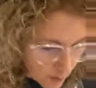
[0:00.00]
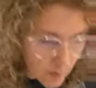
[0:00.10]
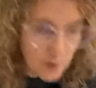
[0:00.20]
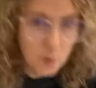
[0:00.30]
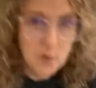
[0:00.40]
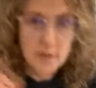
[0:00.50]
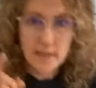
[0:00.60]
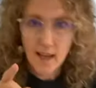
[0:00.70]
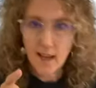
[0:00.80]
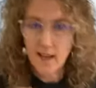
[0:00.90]
or your wood
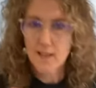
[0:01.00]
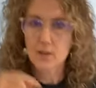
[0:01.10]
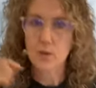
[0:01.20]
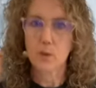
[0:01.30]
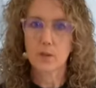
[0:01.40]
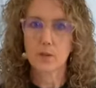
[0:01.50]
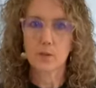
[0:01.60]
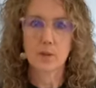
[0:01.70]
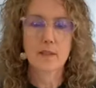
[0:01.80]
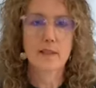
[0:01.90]
tags or
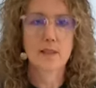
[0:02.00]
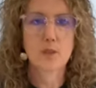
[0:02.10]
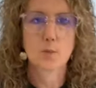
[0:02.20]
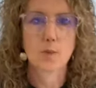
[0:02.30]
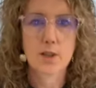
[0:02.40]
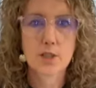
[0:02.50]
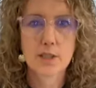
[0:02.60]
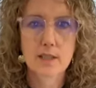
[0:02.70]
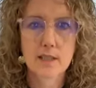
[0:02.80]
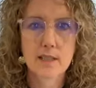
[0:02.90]
your stencil
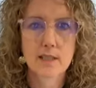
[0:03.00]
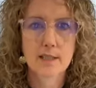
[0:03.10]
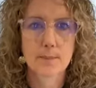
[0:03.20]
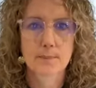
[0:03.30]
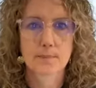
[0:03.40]
brushes.